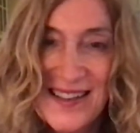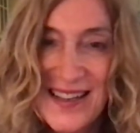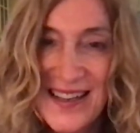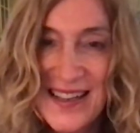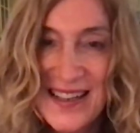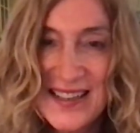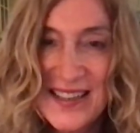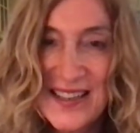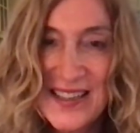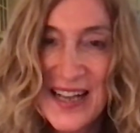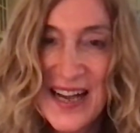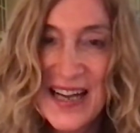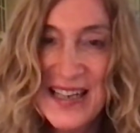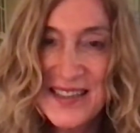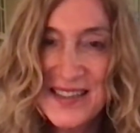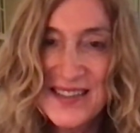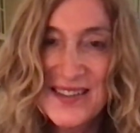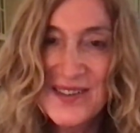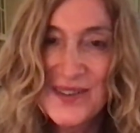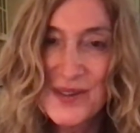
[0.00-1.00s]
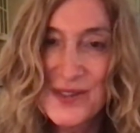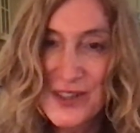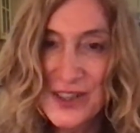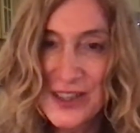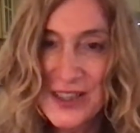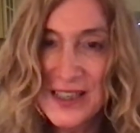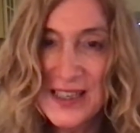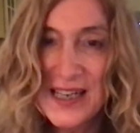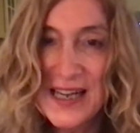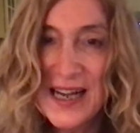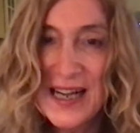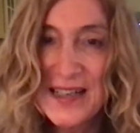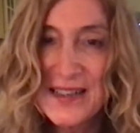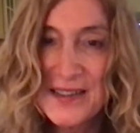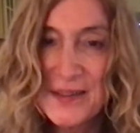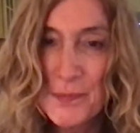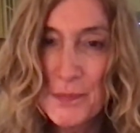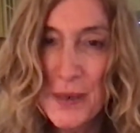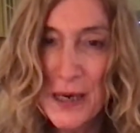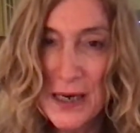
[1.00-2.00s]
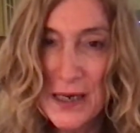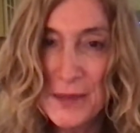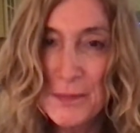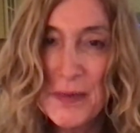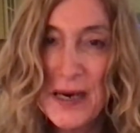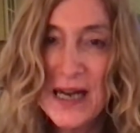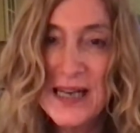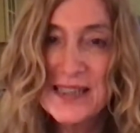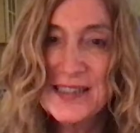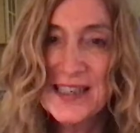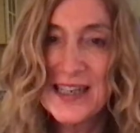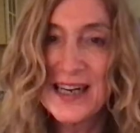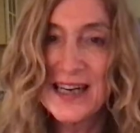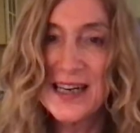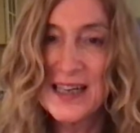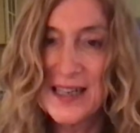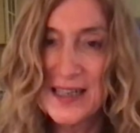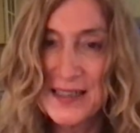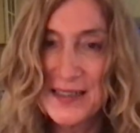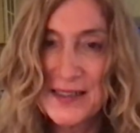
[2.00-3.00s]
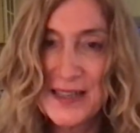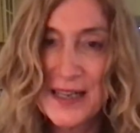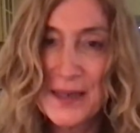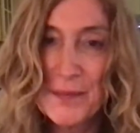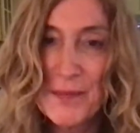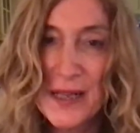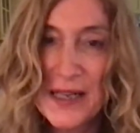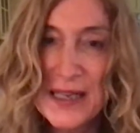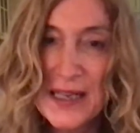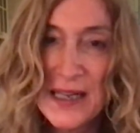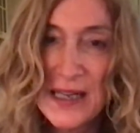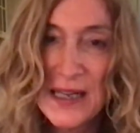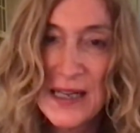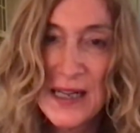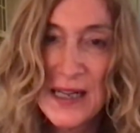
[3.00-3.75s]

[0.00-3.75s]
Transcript: the last sutra and paribhasha, namely